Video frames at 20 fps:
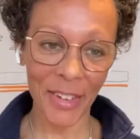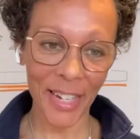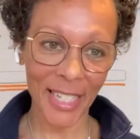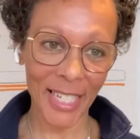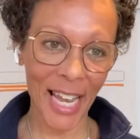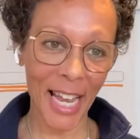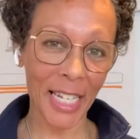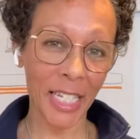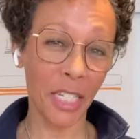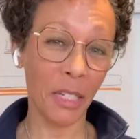
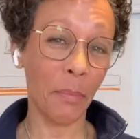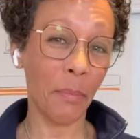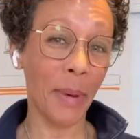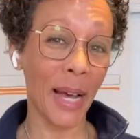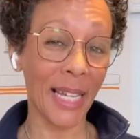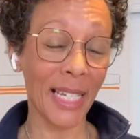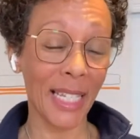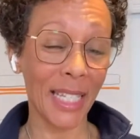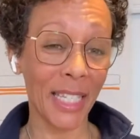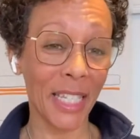tests,
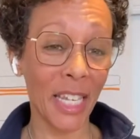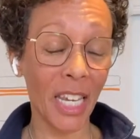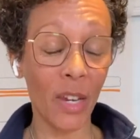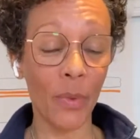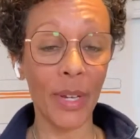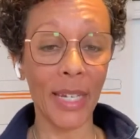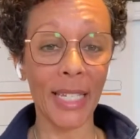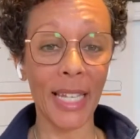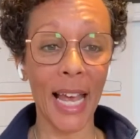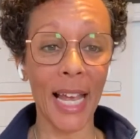pass
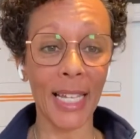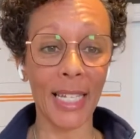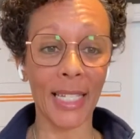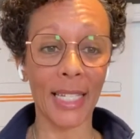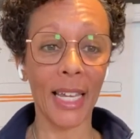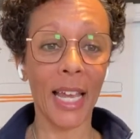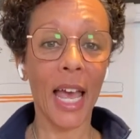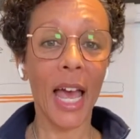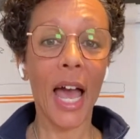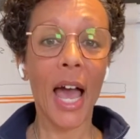theory tests,
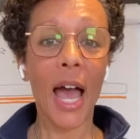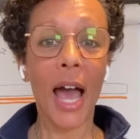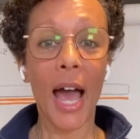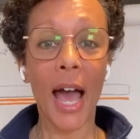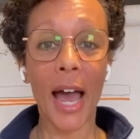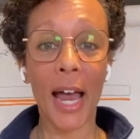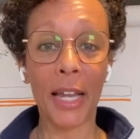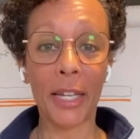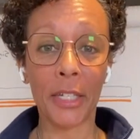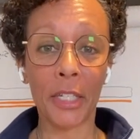
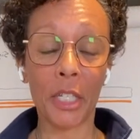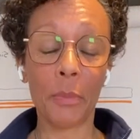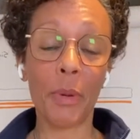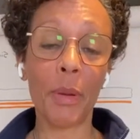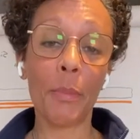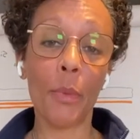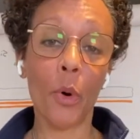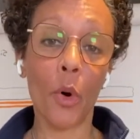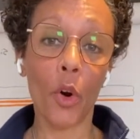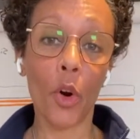and to be
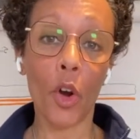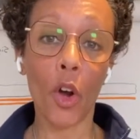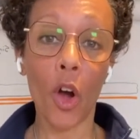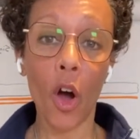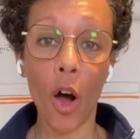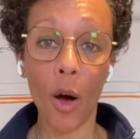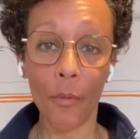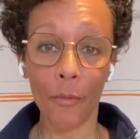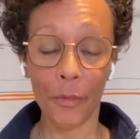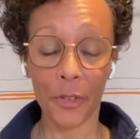more
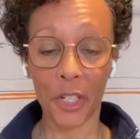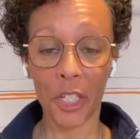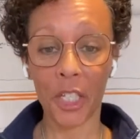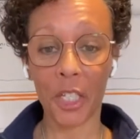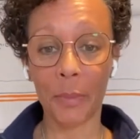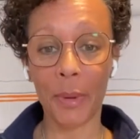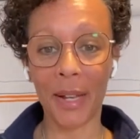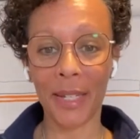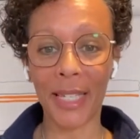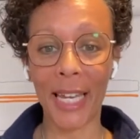confident
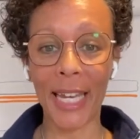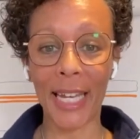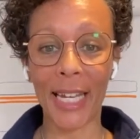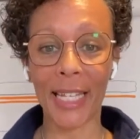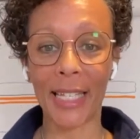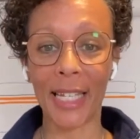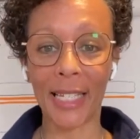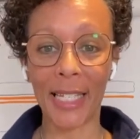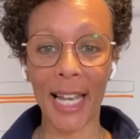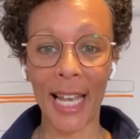about taking
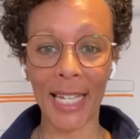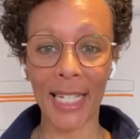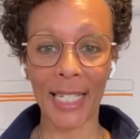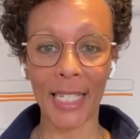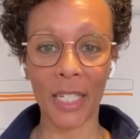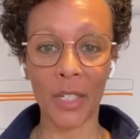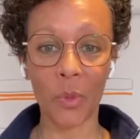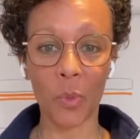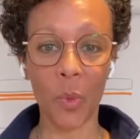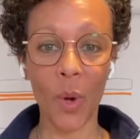the tests
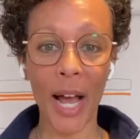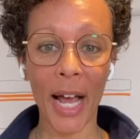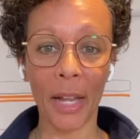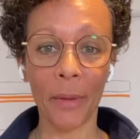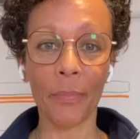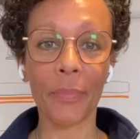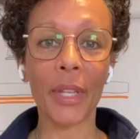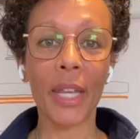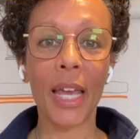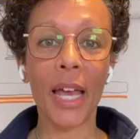as
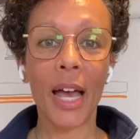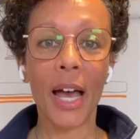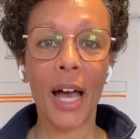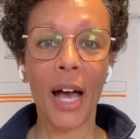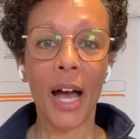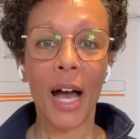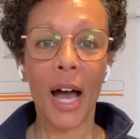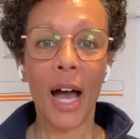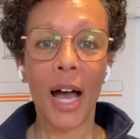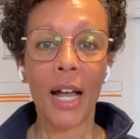well.
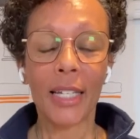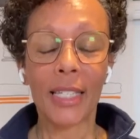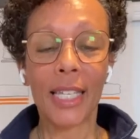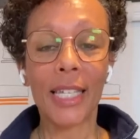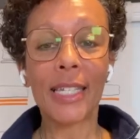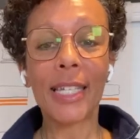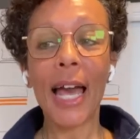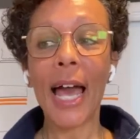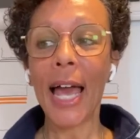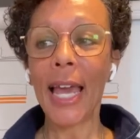
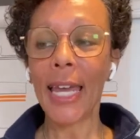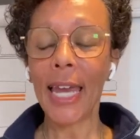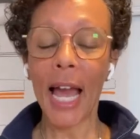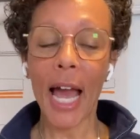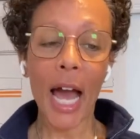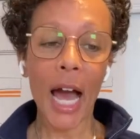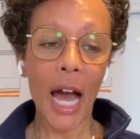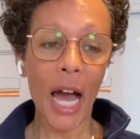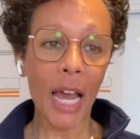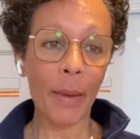Today
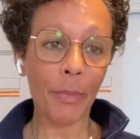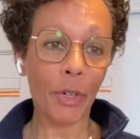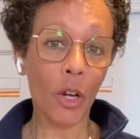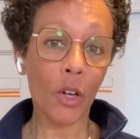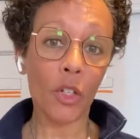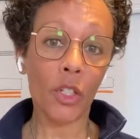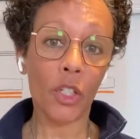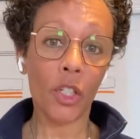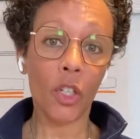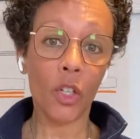I'm
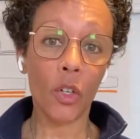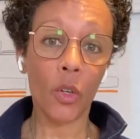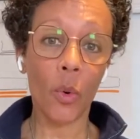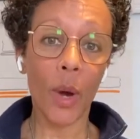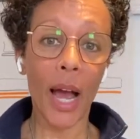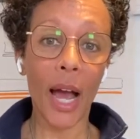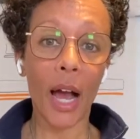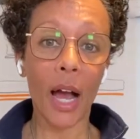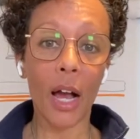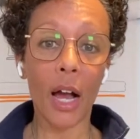going
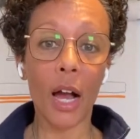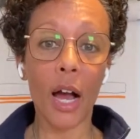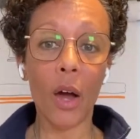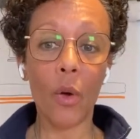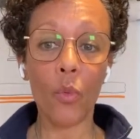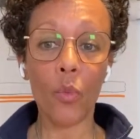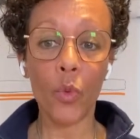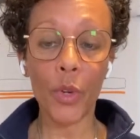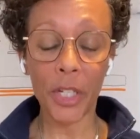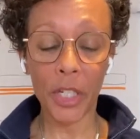to
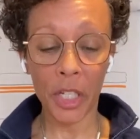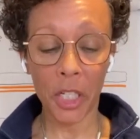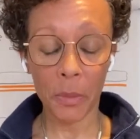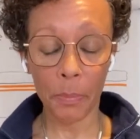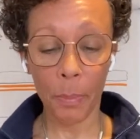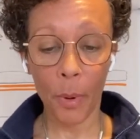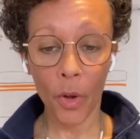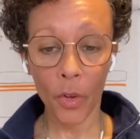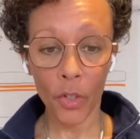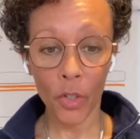
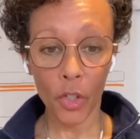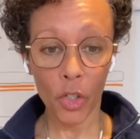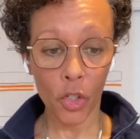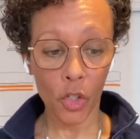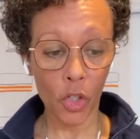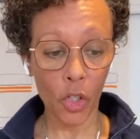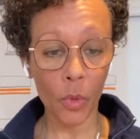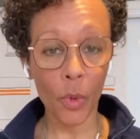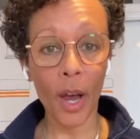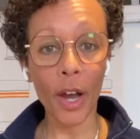respond
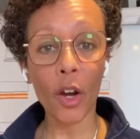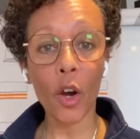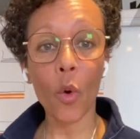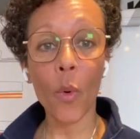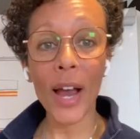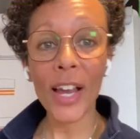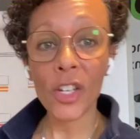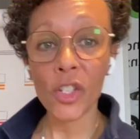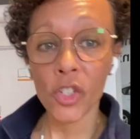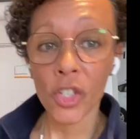to a
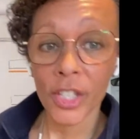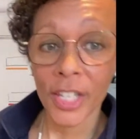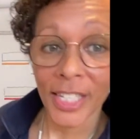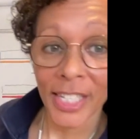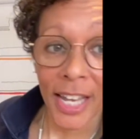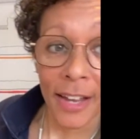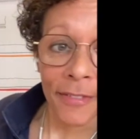question that I've